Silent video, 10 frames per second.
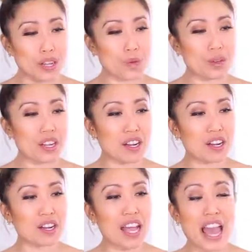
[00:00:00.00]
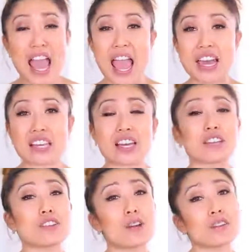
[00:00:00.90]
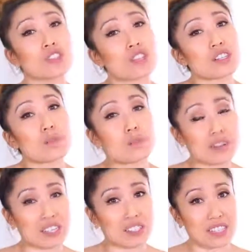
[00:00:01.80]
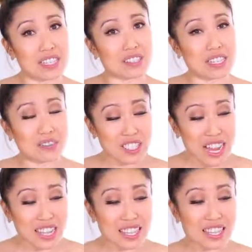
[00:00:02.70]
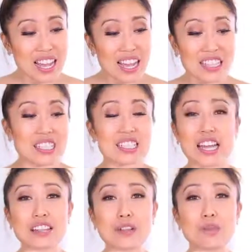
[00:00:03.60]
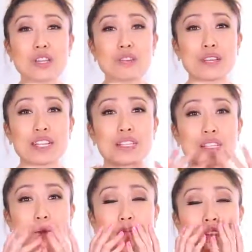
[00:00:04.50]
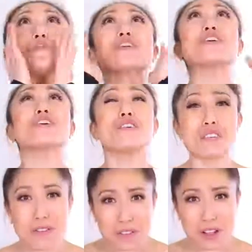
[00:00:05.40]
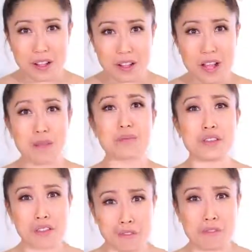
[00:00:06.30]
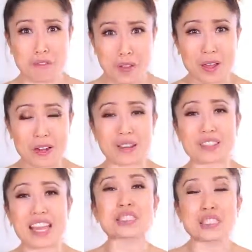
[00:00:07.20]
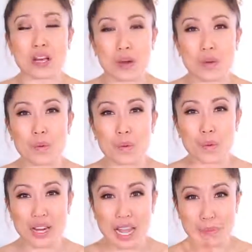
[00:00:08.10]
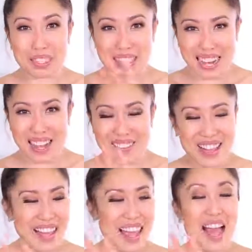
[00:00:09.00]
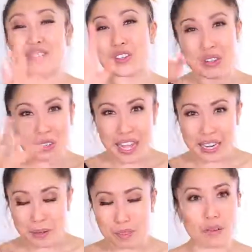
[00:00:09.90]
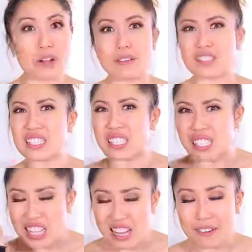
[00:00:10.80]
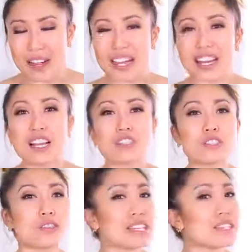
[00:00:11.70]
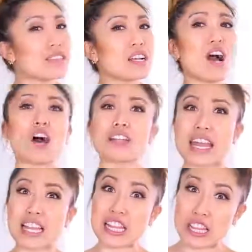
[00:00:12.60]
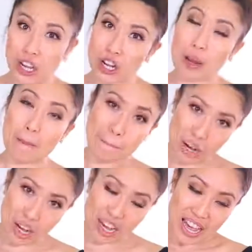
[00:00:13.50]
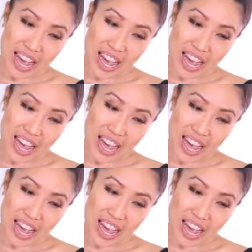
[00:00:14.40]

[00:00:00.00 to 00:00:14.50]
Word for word: working with her and another yoga instructor and professional dancer named Jacqueline, together we created some beautiful, beautiful photos. So what happens now after your line comes over, obviously you need to sell it, right? So you create something called a lookbook.